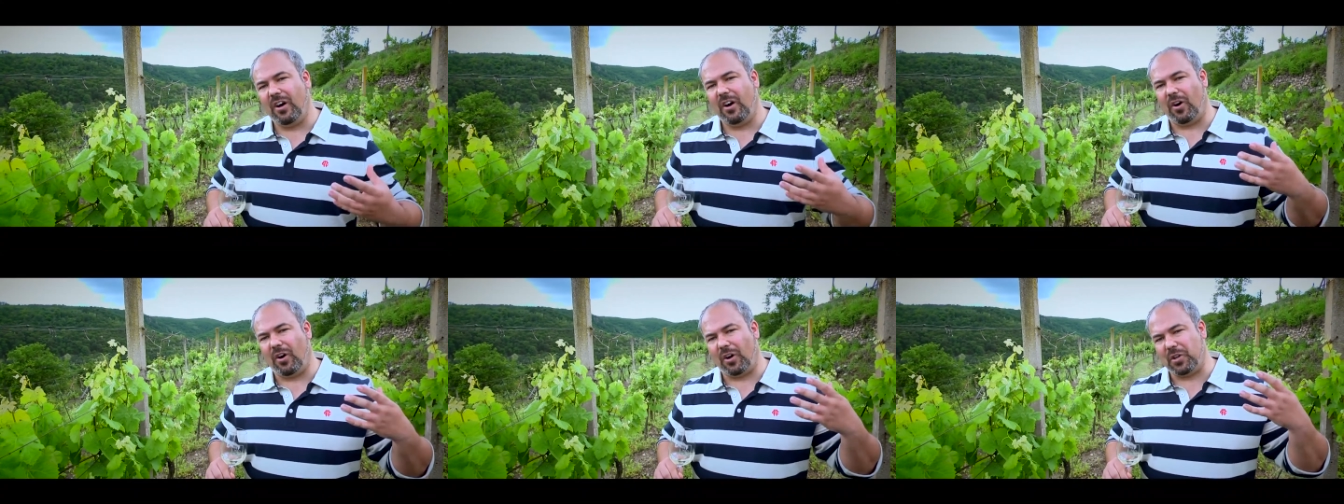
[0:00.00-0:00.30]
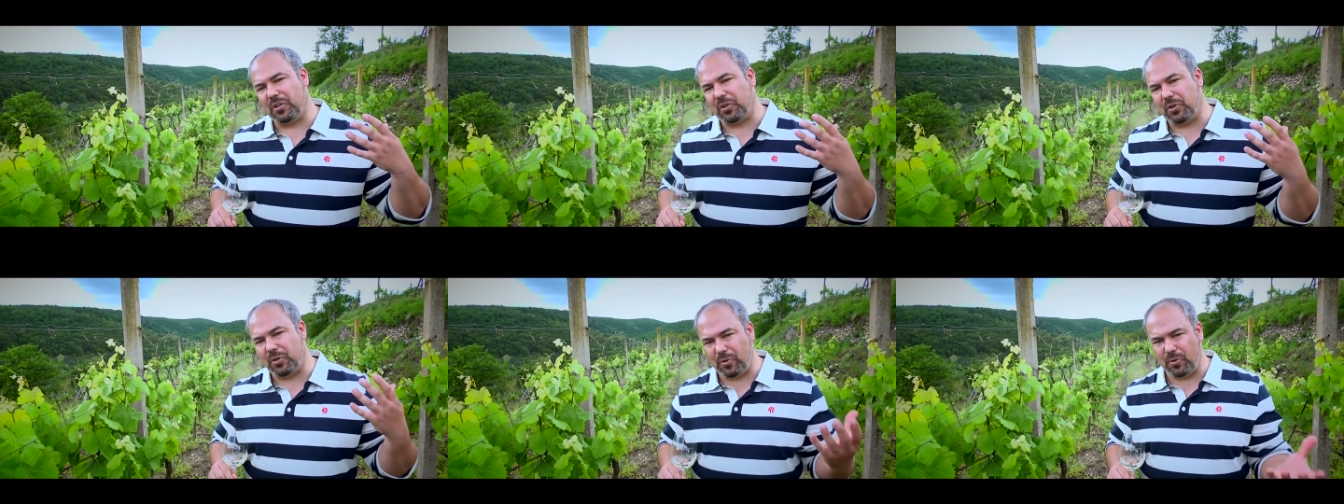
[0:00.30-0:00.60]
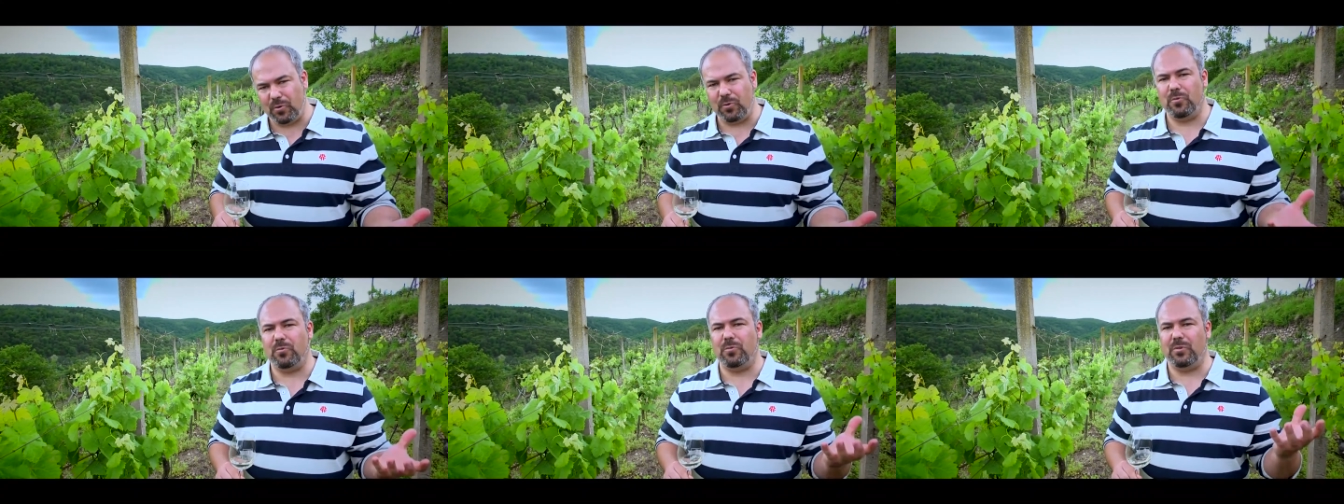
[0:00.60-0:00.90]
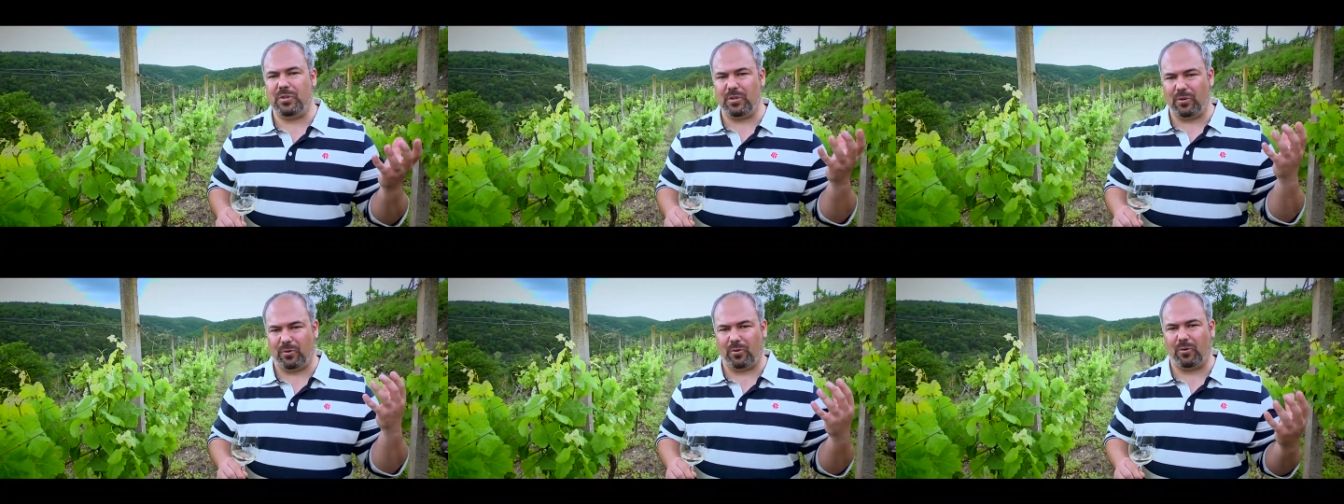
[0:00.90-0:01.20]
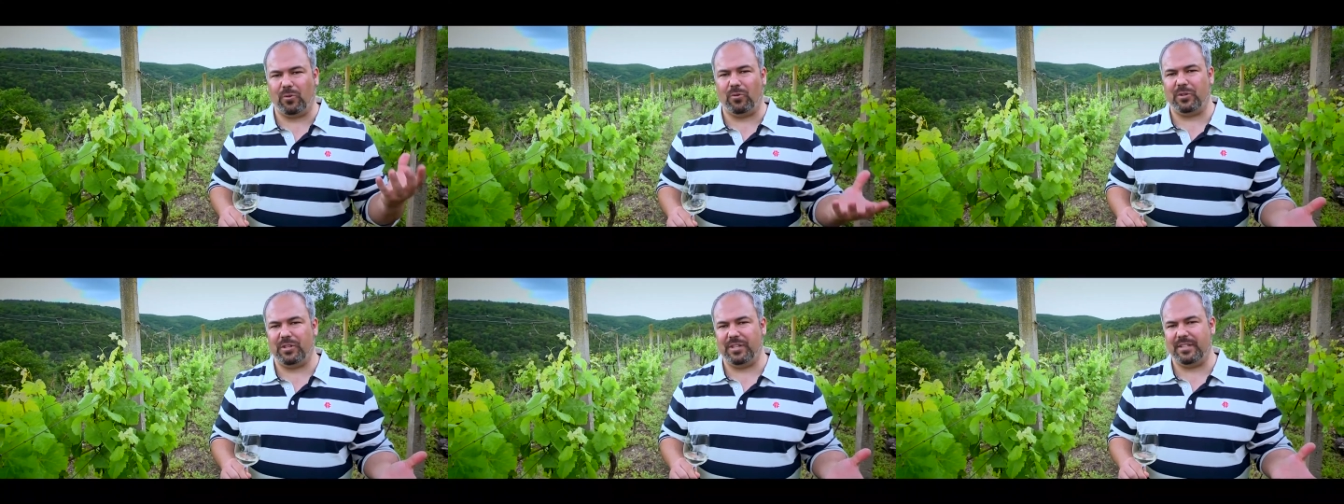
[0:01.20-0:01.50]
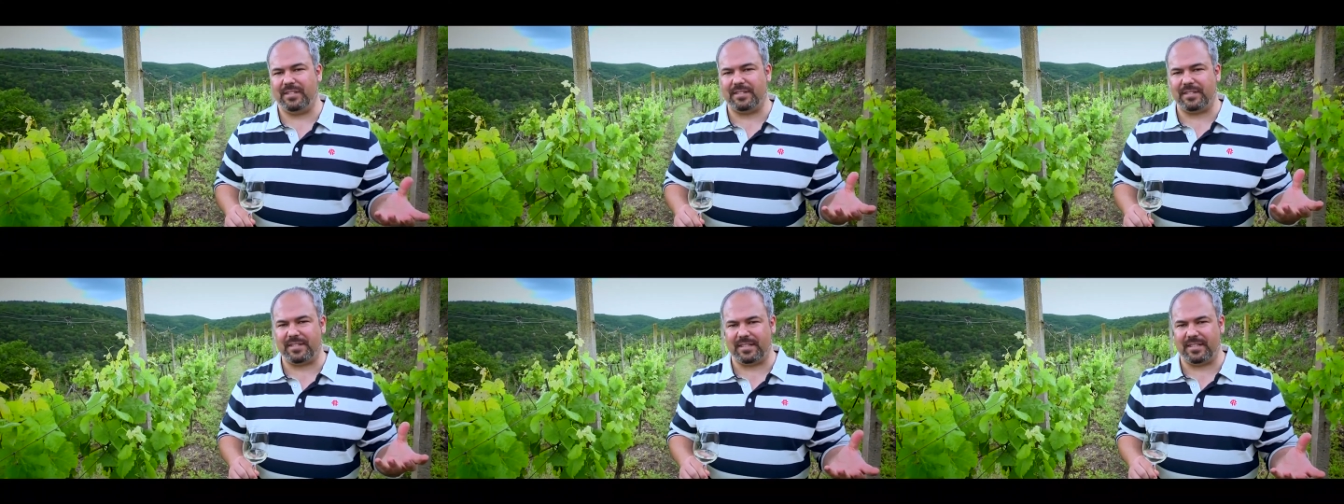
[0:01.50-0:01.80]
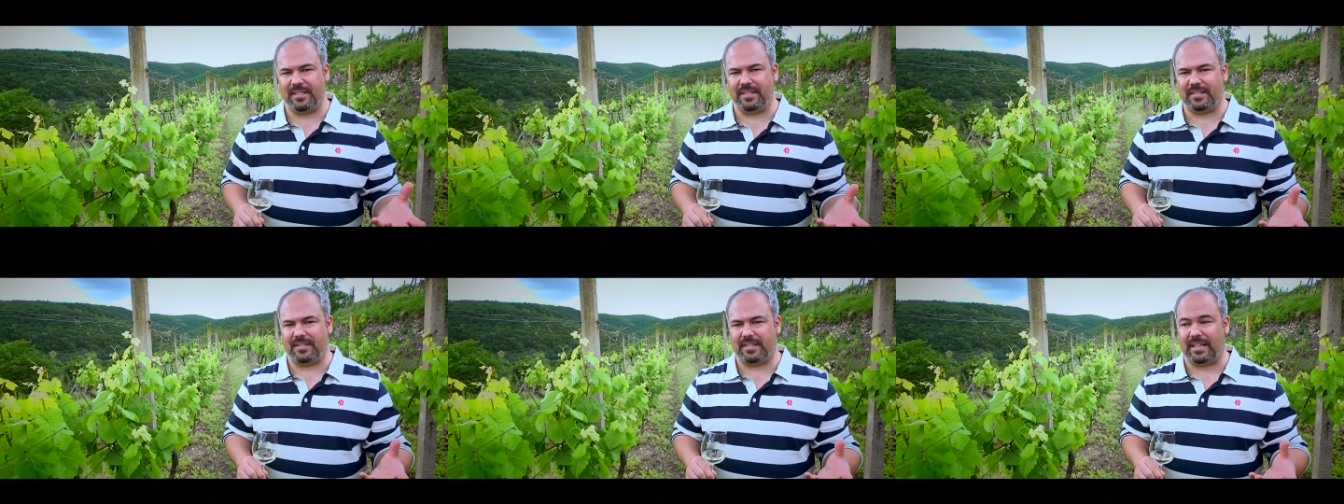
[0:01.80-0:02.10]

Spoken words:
on who your audience is.